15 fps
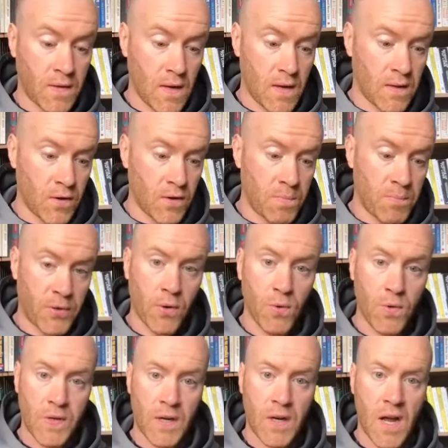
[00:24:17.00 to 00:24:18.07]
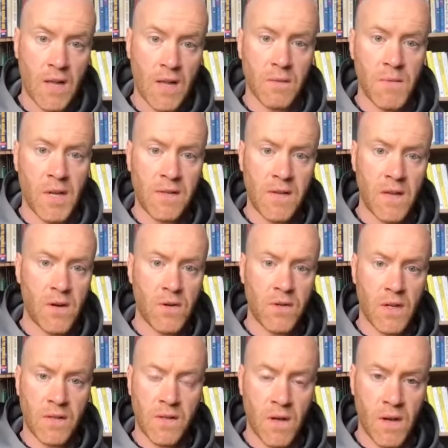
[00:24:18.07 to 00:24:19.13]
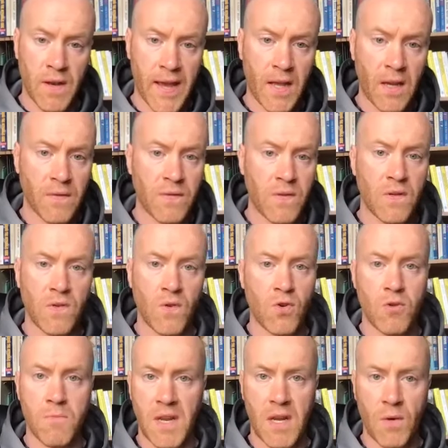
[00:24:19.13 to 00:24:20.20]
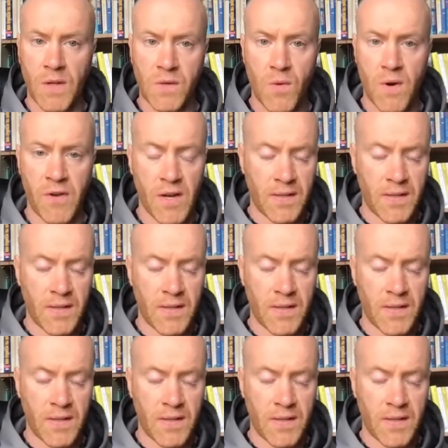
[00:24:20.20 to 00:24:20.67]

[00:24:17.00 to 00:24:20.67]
there's pros and cons. I'm not saying it's all negatives to social media whatsoever.